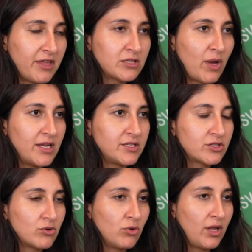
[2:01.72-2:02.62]
things while in
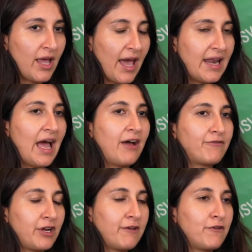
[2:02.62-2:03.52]
school. And
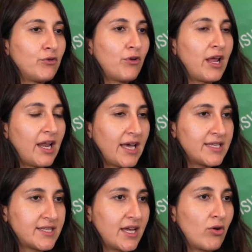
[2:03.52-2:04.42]
after, if you
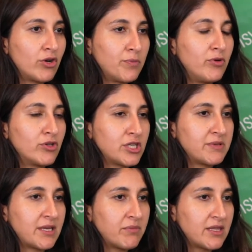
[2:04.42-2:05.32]
realize that entrepreneurship
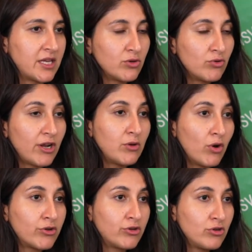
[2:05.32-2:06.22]
is something that you really
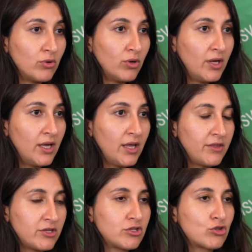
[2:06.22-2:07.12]
want to do,
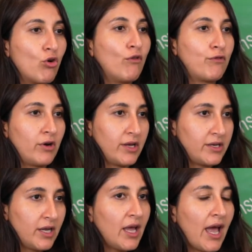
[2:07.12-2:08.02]
then just go for it.
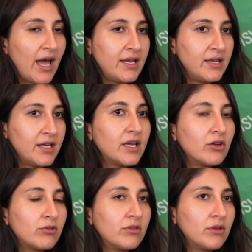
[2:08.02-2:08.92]
And you
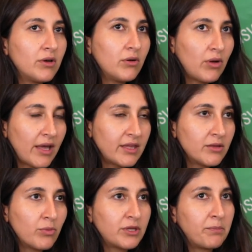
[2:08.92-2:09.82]
know, I
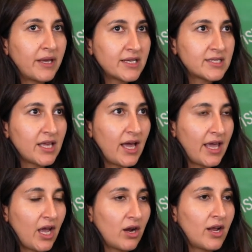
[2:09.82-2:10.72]
think the biggest thing I
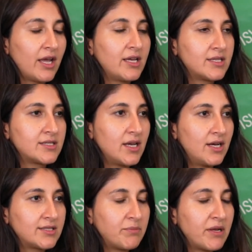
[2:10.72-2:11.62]
hear is
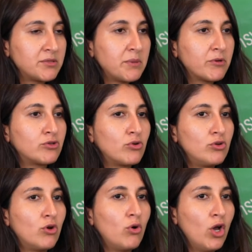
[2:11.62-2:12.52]
uh, sometimes people don't
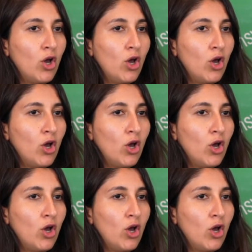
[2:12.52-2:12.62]
know